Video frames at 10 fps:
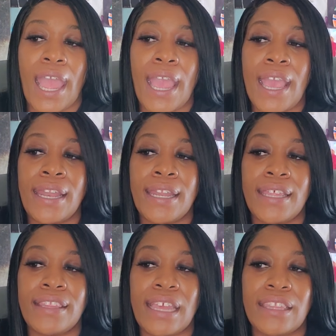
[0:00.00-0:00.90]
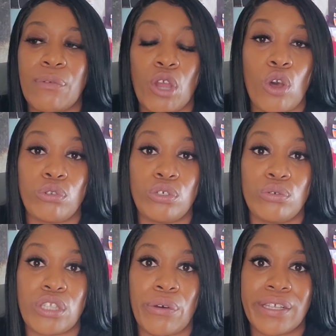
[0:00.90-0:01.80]
and they, they were old
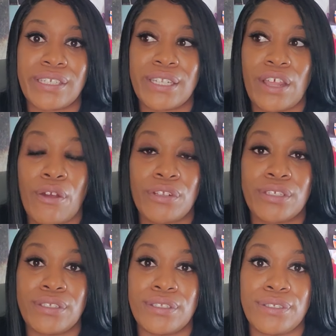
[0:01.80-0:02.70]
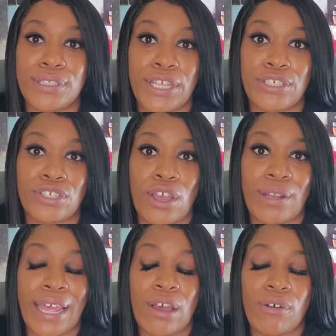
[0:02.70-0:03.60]
news though because he'd already slutted
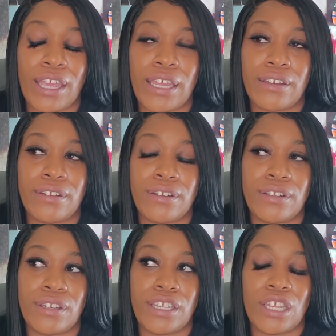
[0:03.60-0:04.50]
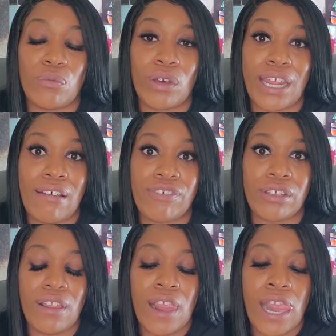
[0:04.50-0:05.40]
y'all out and did
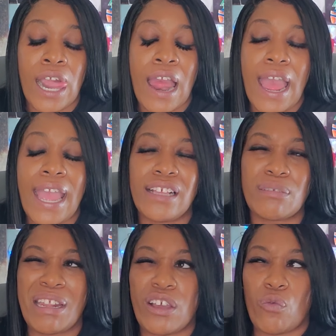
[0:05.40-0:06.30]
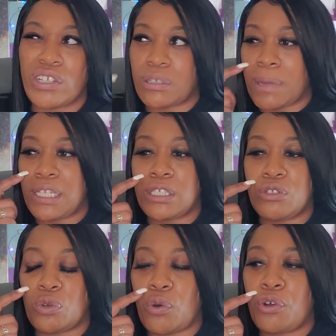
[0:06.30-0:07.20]
whatever somebody could want somebody's
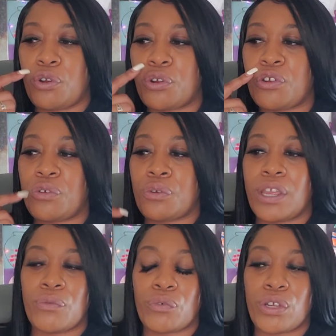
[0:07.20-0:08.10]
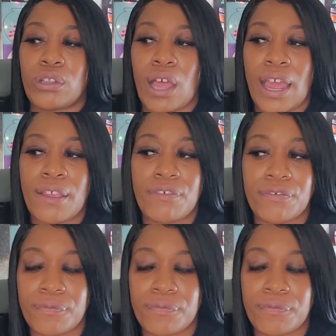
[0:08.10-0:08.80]
daughter in real life.